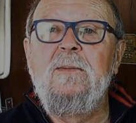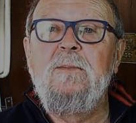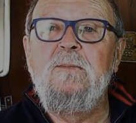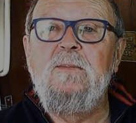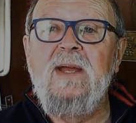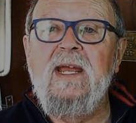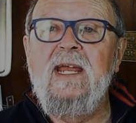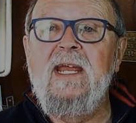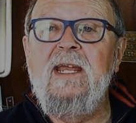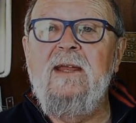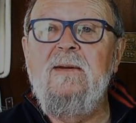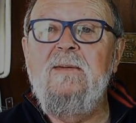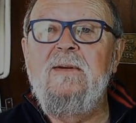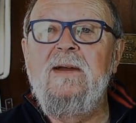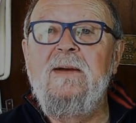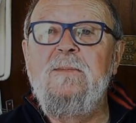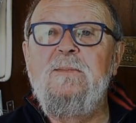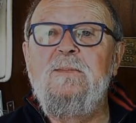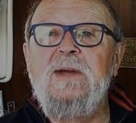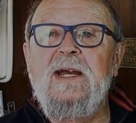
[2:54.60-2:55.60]
many
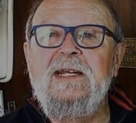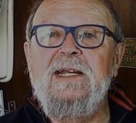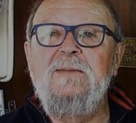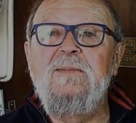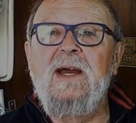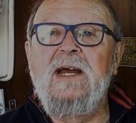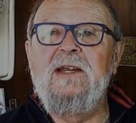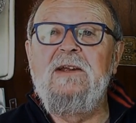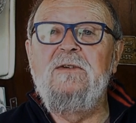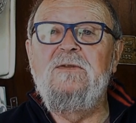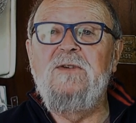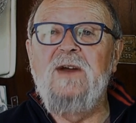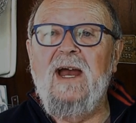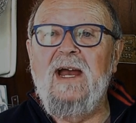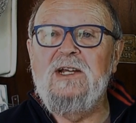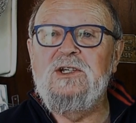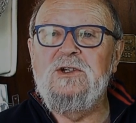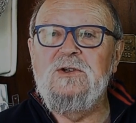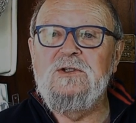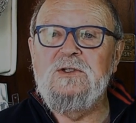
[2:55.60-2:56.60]

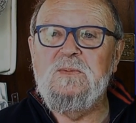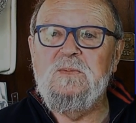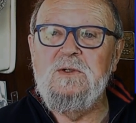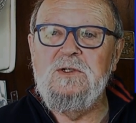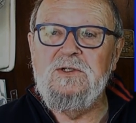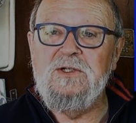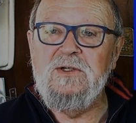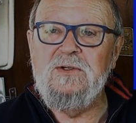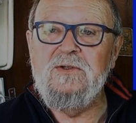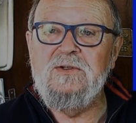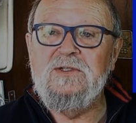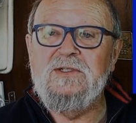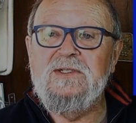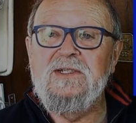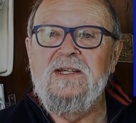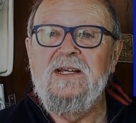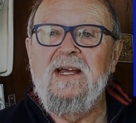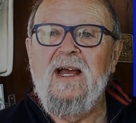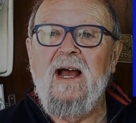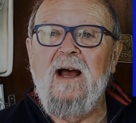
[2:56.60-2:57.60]
manufacturers produce
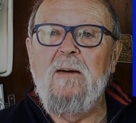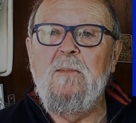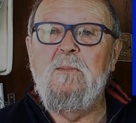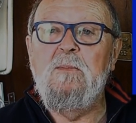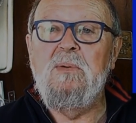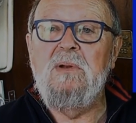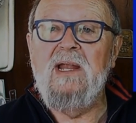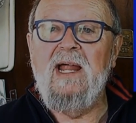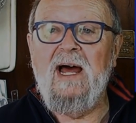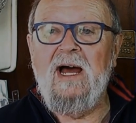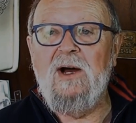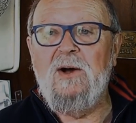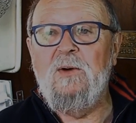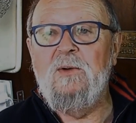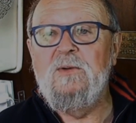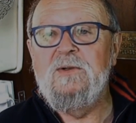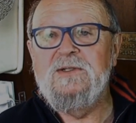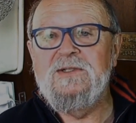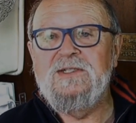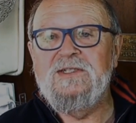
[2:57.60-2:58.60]
a
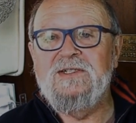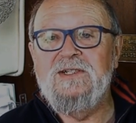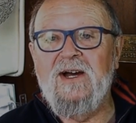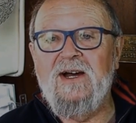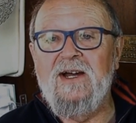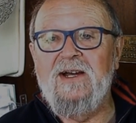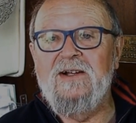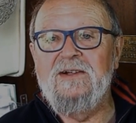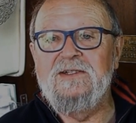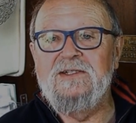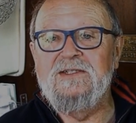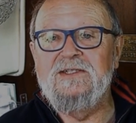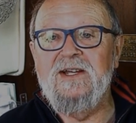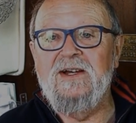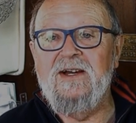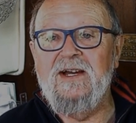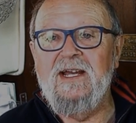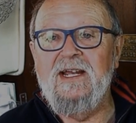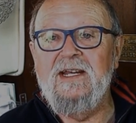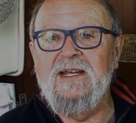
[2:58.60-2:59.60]
plow-style
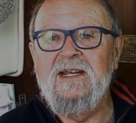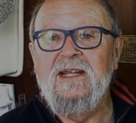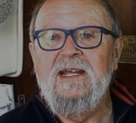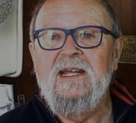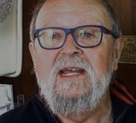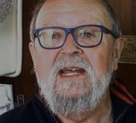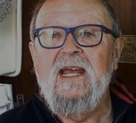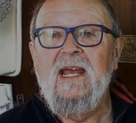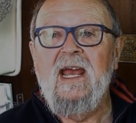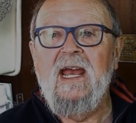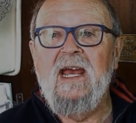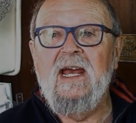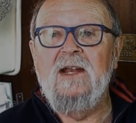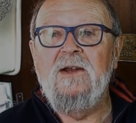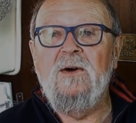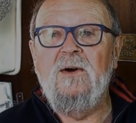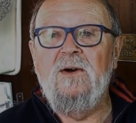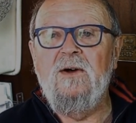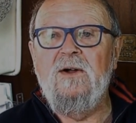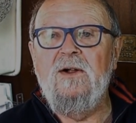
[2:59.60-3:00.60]
design,
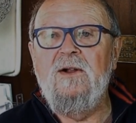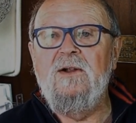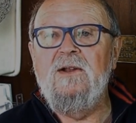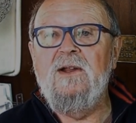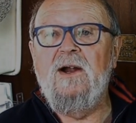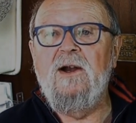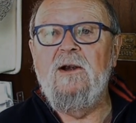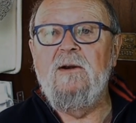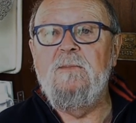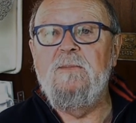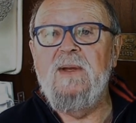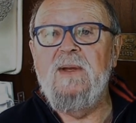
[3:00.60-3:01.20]
and all are